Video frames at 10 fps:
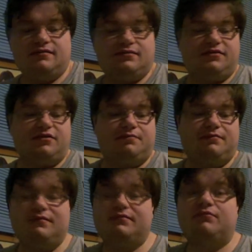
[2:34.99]
To the,
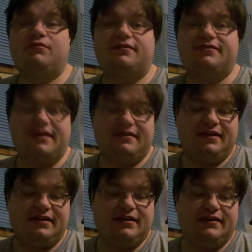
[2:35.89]
well, St
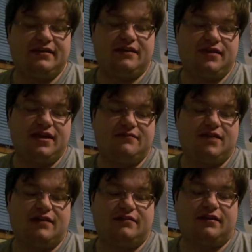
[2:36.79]
Daniela and Stephanie have
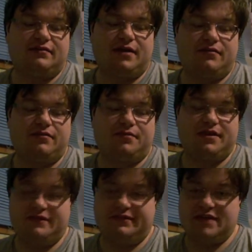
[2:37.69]
not talked about the
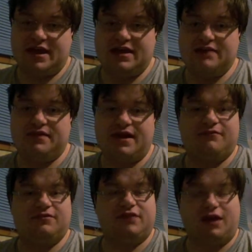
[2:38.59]
previous night. They
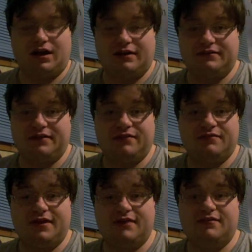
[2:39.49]
haven't talked. The,
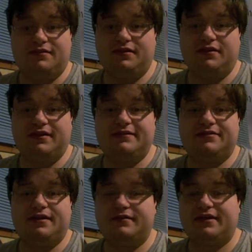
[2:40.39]
the, the only
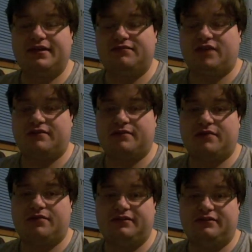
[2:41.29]
things that they've talked
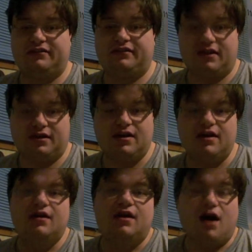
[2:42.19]
about was just like,
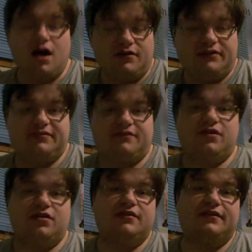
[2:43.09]
oh, this is the
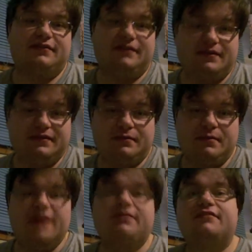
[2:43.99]
phone call. This is a
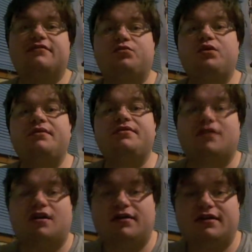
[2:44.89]
man. This is a woman. They're
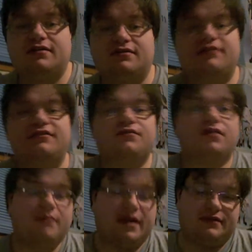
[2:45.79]
calling. This is for
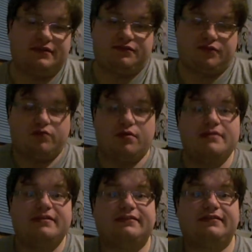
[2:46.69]
a man. This is for a
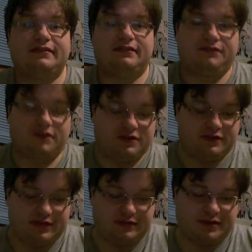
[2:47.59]
woman. This, this is for
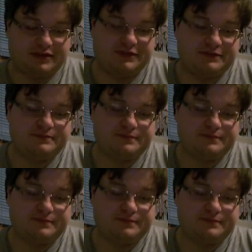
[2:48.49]
this person.